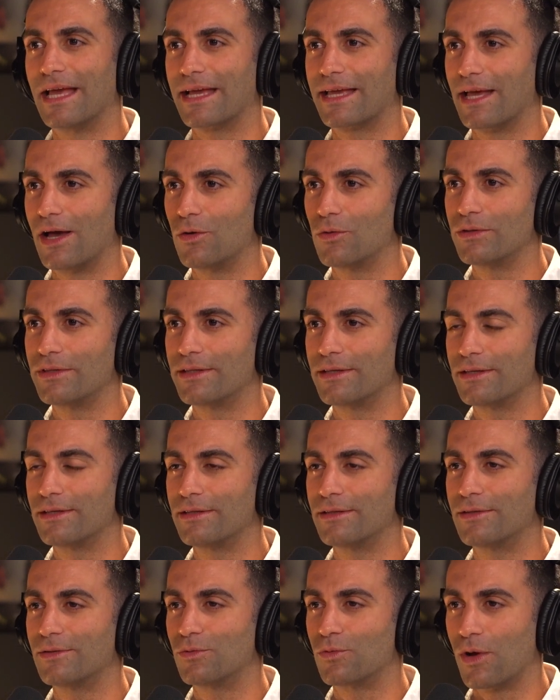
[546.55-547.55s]

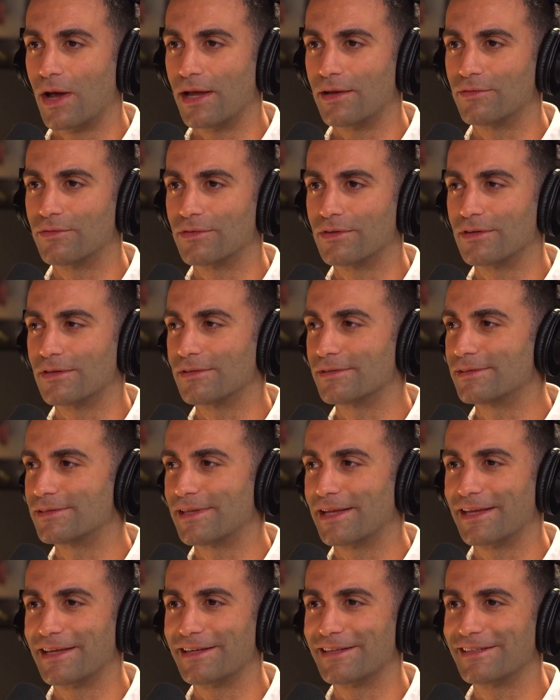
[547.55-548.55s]
accountant, driver,
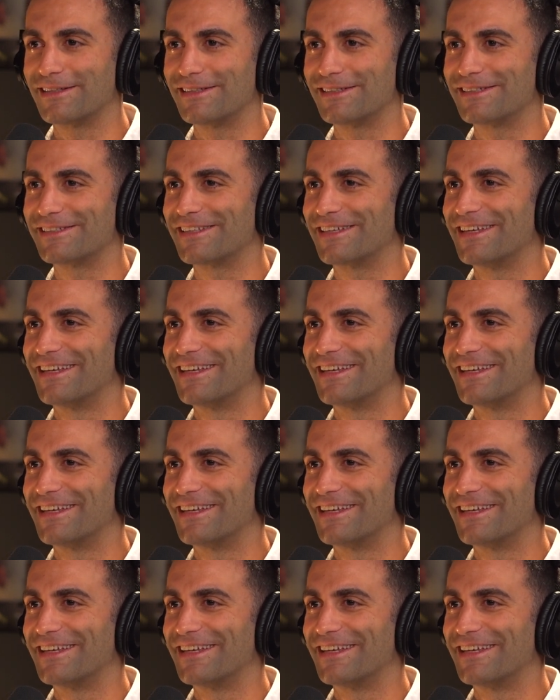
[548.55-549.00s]
sales,